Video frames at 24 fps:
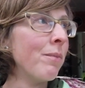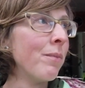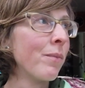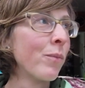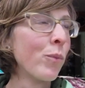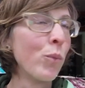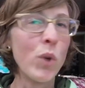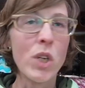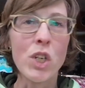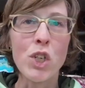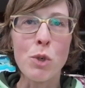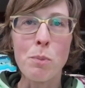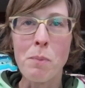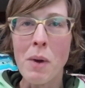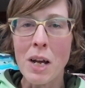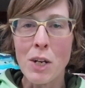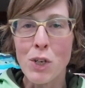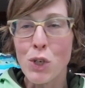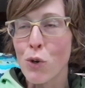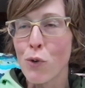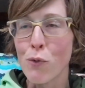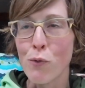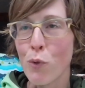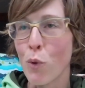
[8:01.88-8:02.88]
Which
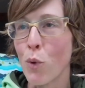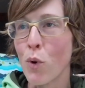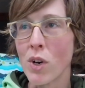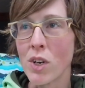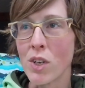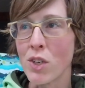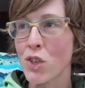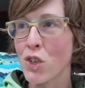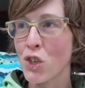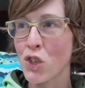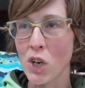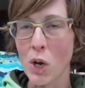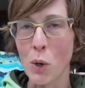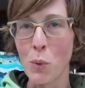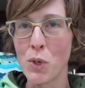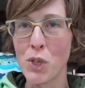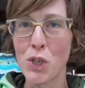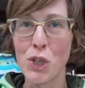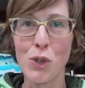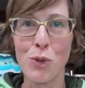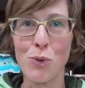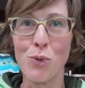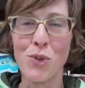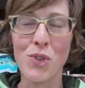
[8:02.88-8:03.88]
magical forest shall we
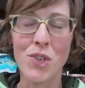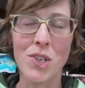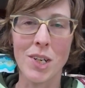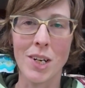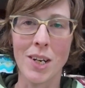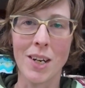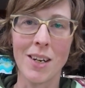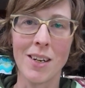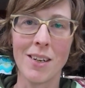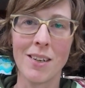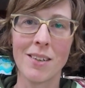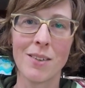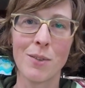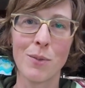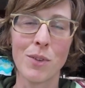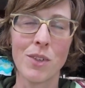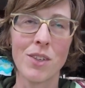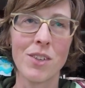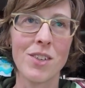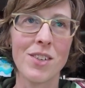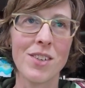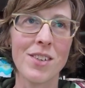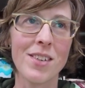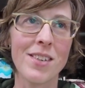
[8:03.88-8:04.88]
choose today?
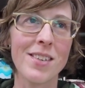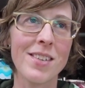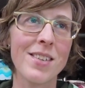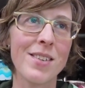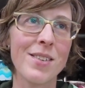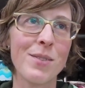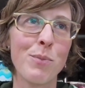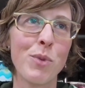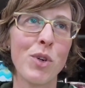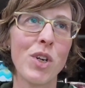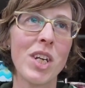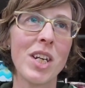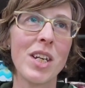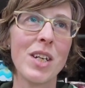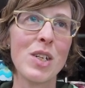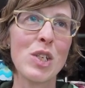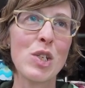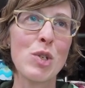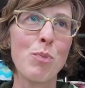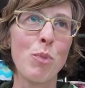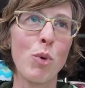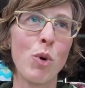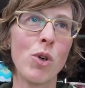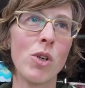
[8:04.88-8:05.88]
We're getting
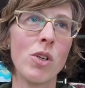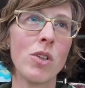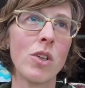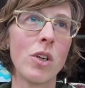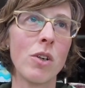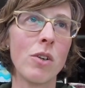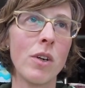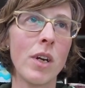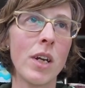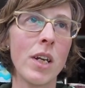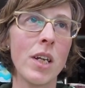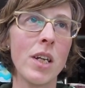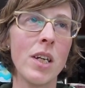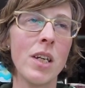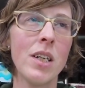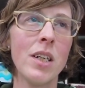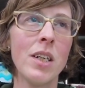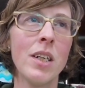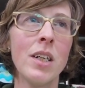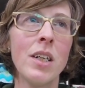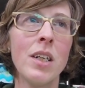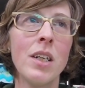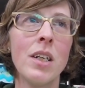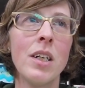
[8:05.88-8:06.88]
spoiled already.
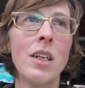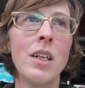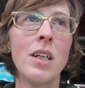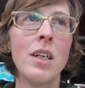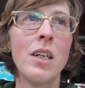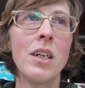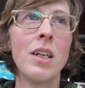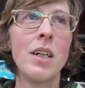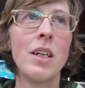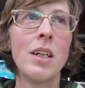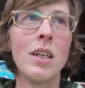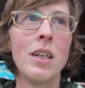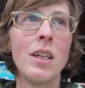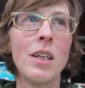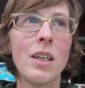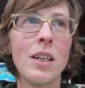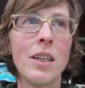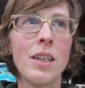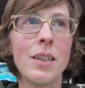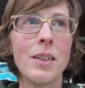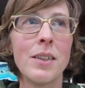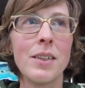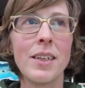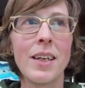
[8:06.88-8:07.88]

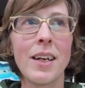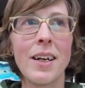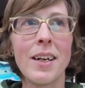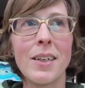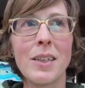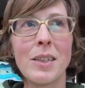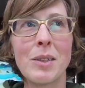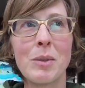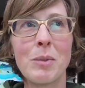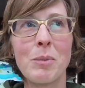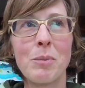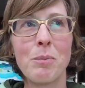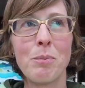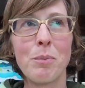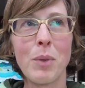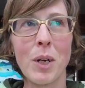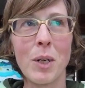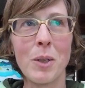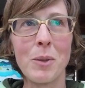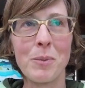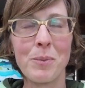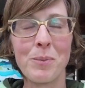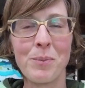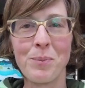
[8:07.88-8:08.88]
Yeah,
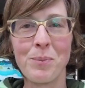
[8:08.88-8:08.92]
but